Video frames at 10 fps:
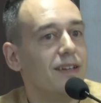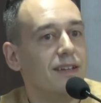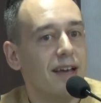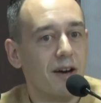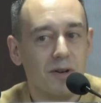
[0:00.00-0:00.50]

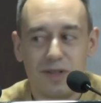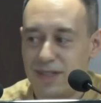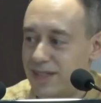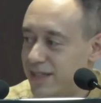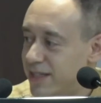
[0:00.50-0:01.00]
Now,
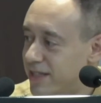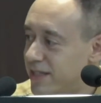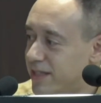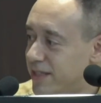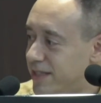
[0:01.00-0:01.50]
this
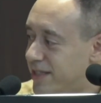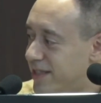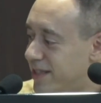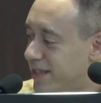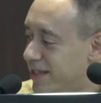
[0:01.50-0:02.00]

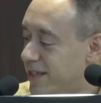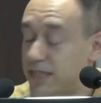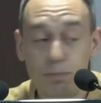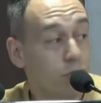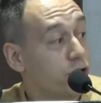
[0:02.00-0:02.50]

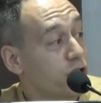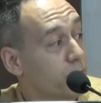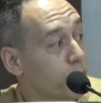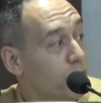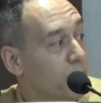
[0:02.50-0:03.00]
push
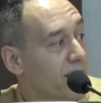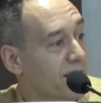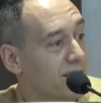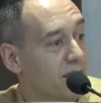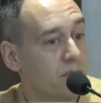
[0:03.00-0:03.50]
and pull
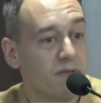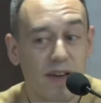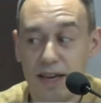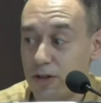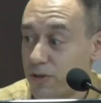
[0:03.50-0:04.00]
mechanism of
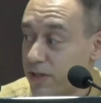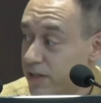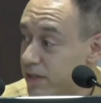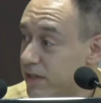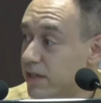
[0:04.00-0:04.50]

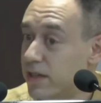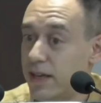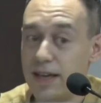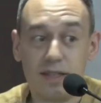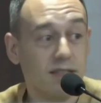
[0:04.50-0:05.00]
anger
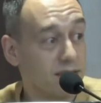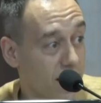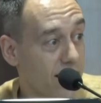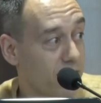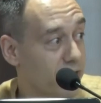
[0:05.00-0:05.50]
and
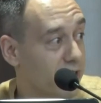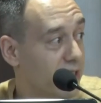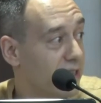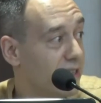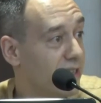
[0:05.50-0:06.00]
desire,
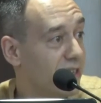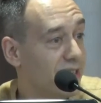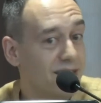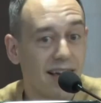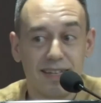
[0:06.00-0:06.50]

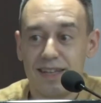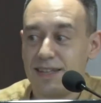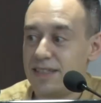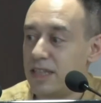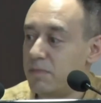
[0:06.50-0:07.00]
that
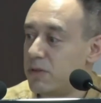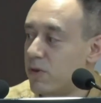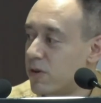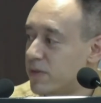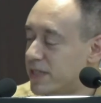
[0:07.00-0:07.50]
tends to be
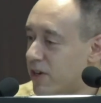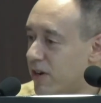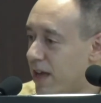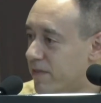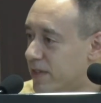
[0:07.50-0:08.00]
where we start
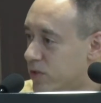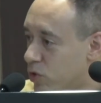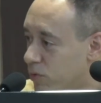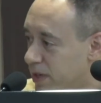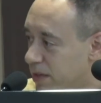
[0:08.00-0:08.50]
having
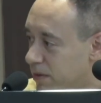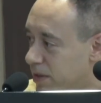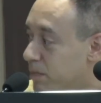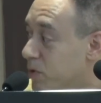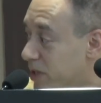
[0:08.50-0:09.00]
so many
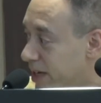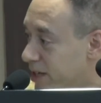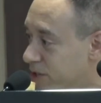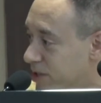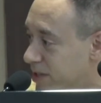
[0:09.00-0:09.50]

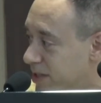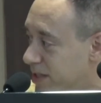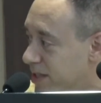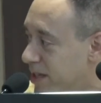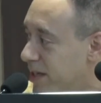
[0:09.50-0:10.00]
communications.
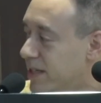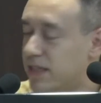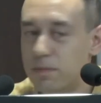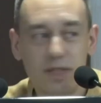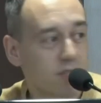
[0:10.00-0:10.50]

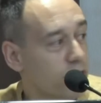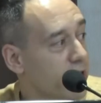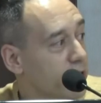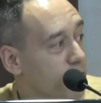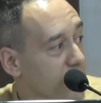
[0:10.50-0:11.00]
Somebody's
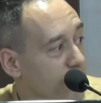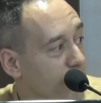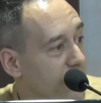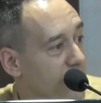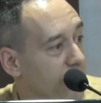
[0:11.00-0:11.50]
trying to
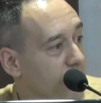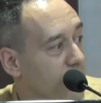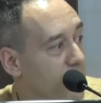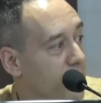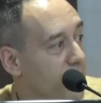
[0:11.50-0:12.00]
express
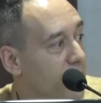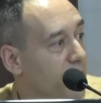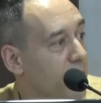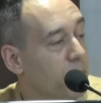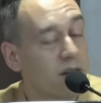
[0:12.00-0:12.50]
something,
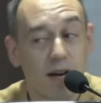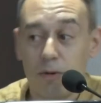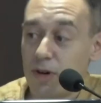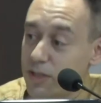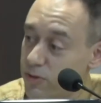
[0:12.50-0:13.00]
but I
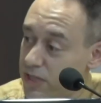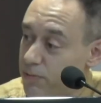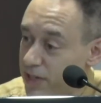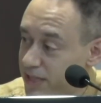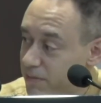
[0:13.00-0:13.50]
want to
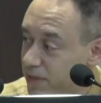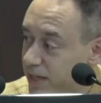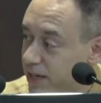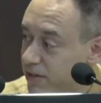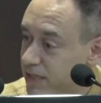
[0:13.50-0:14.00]
express
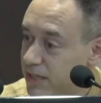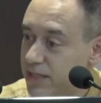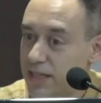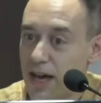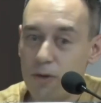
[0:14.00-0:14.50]
something else. You
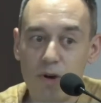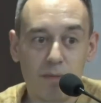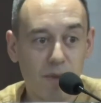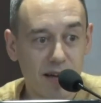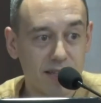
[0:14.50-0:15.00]
see, I want
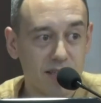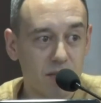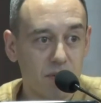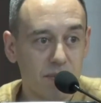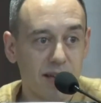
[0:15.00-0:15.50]
my need to
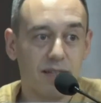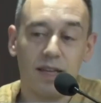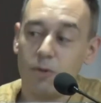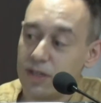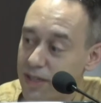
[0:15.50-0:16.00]
be met, they
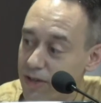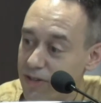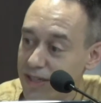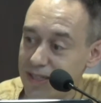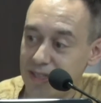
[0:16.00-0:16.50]
want their
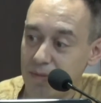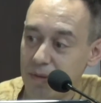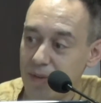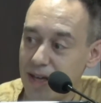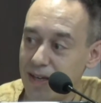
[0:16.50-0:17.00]
needs to be
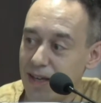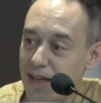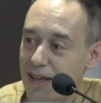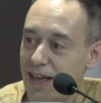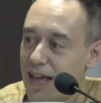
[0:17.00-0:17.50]
met,
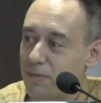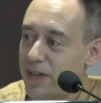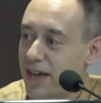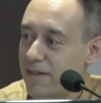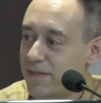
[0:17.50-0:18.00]
and we
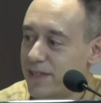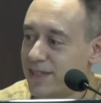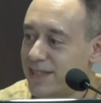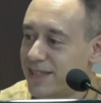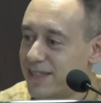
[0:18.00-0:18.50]
have
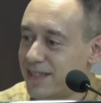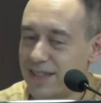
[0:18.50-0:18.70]
this